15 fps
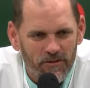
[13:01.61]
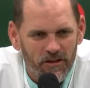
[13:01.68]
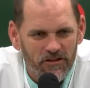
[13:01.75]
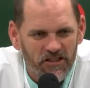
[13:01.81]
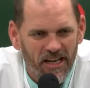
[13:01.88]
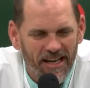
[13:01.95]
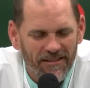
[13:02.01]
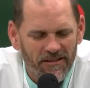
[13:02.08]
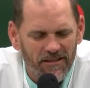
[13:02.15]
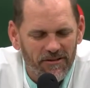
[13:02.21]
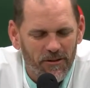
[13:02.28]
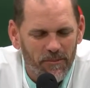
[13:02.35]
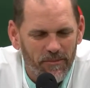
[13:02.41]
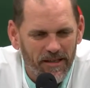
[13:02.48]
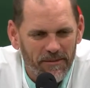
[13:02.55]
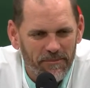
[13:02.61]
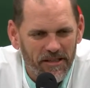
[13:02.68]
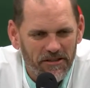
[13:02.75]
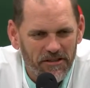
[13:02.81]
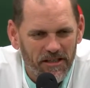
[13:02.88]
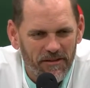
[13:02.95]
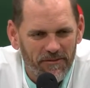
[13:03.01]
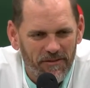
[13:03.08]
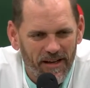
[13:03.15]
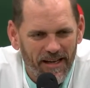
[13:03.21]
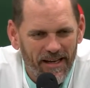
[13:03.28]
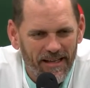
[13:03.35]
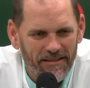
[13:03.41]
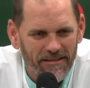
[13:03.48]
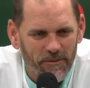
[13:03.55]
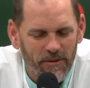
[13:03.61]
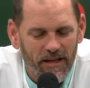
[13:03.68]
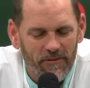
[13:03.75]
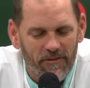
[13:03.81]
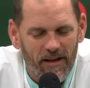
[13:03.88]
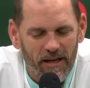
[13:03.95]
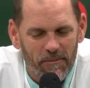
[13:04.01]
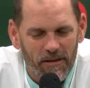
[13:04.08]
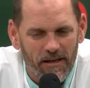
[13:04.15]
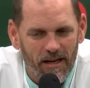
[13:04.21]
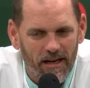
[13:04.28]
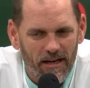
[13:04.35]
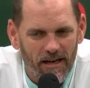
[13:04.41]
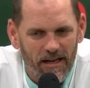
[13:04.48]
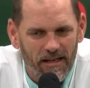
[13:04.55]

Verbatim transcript: the Janziks are big Michigan fans, and we had family night